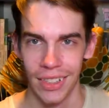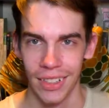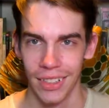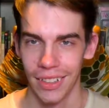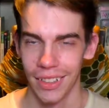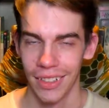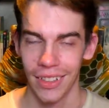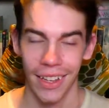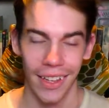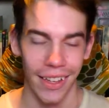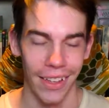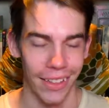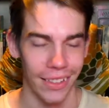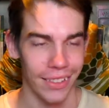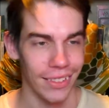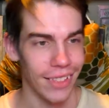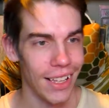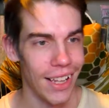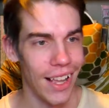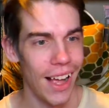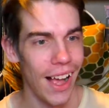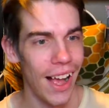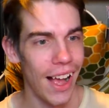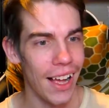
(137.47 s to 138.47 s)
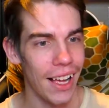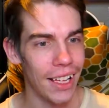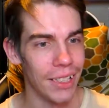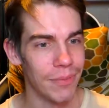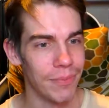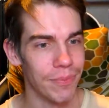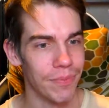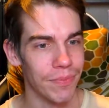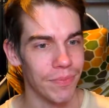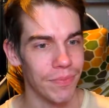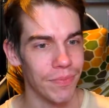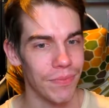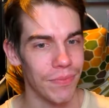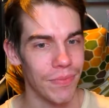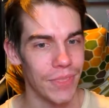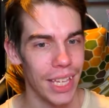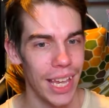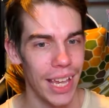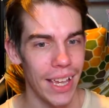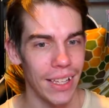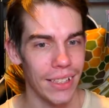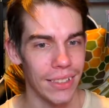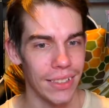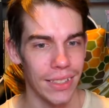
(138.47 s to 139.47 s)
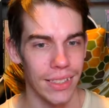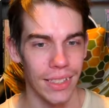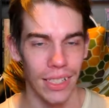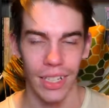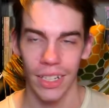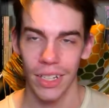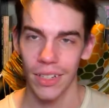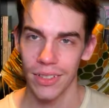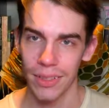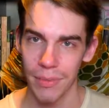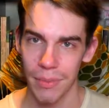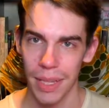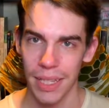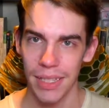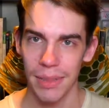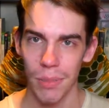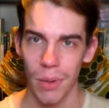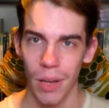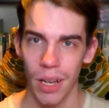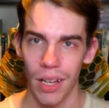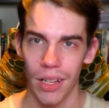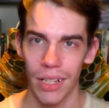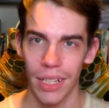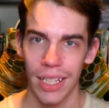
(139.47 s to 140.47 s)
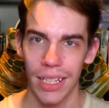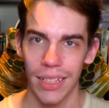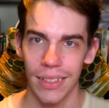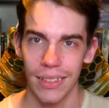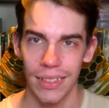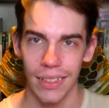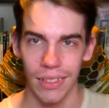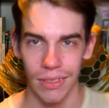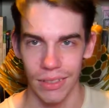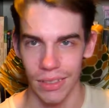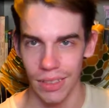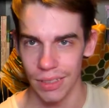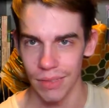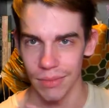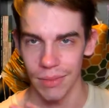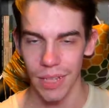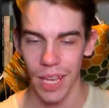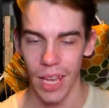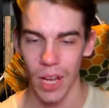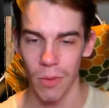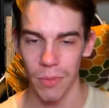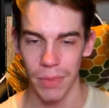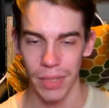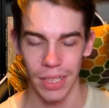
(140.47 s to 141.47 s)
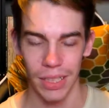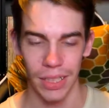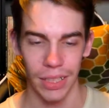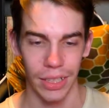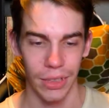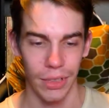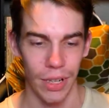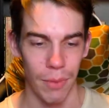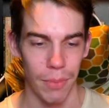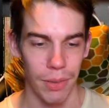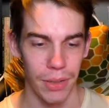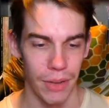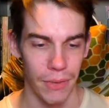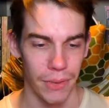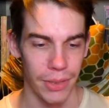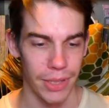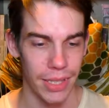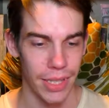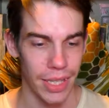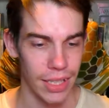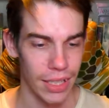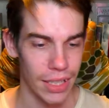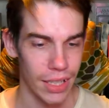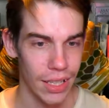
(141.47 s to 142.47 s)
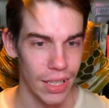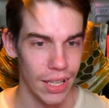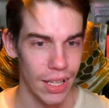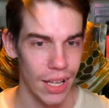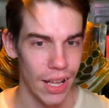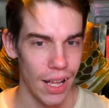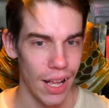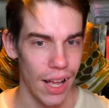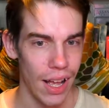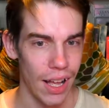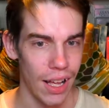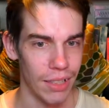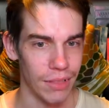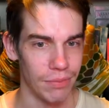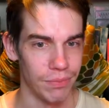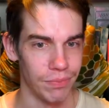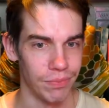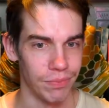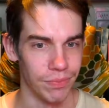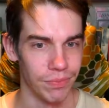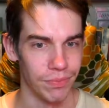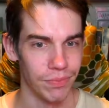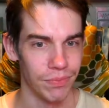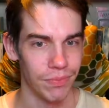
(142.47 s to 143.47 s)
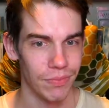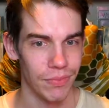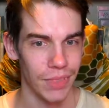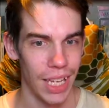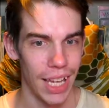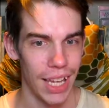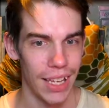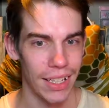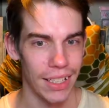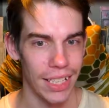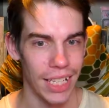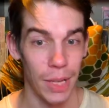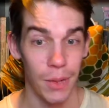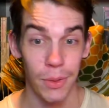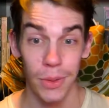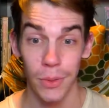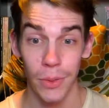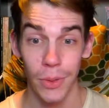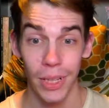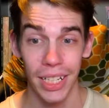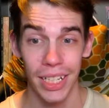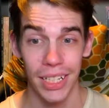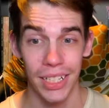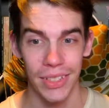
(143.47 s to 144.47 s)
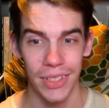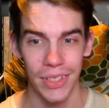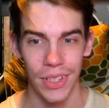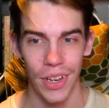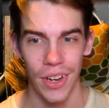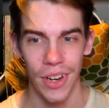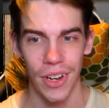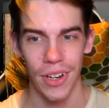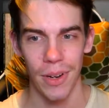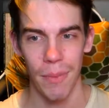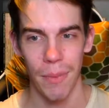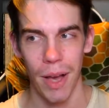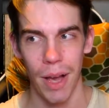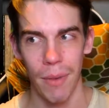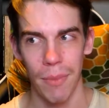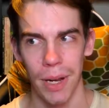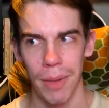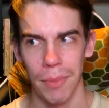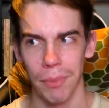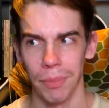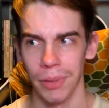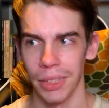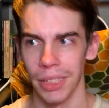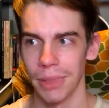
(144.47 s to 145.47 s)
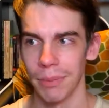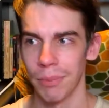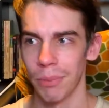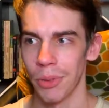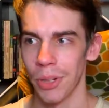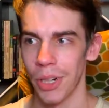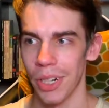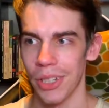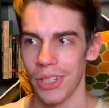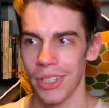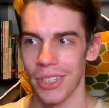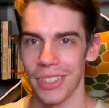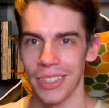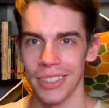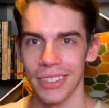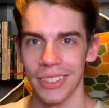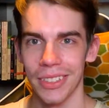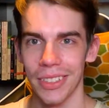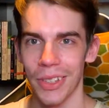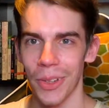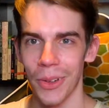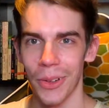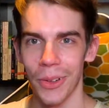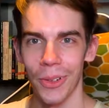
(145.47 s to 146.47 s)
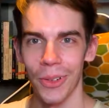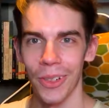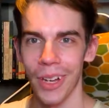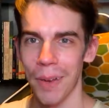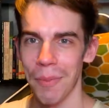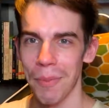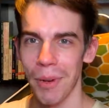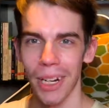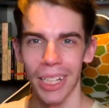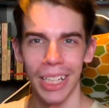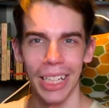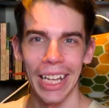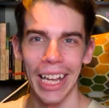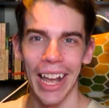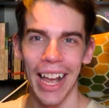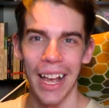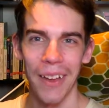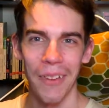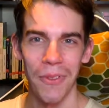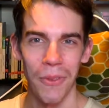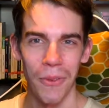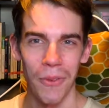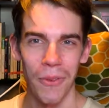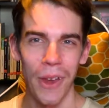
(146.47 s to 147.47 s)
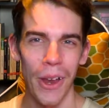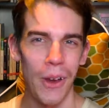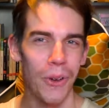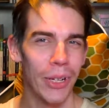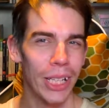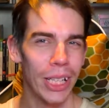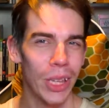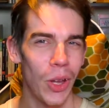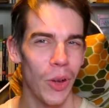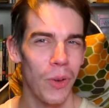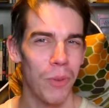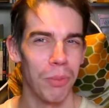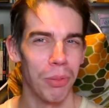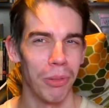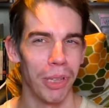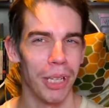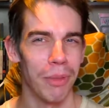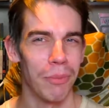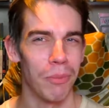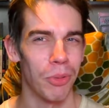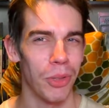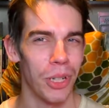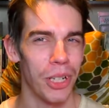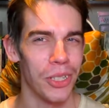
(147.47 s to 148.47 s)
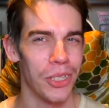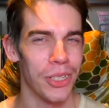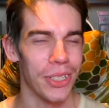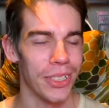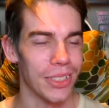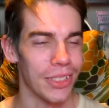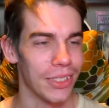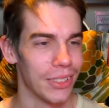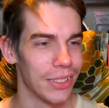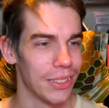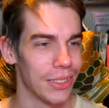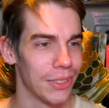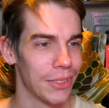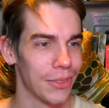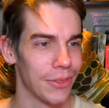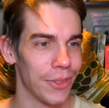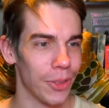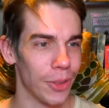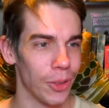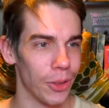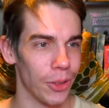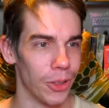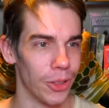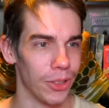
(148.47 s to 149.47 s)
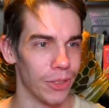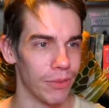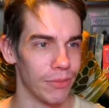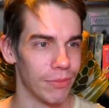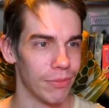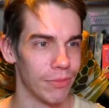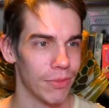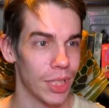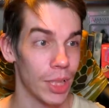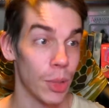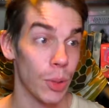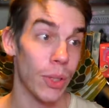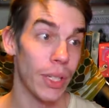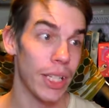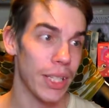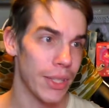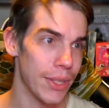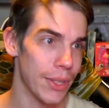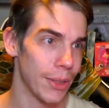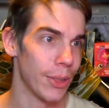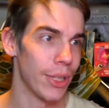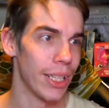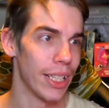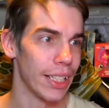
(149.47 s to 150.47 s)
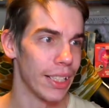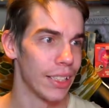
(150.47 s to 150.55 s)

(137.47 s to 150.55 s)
Yeah. Yeah, so then I got some antibiotics and to help me clear up and everything. Yeah, he was really concerned about my blood pressure, though. Apparently I had very low blood pressure for 23.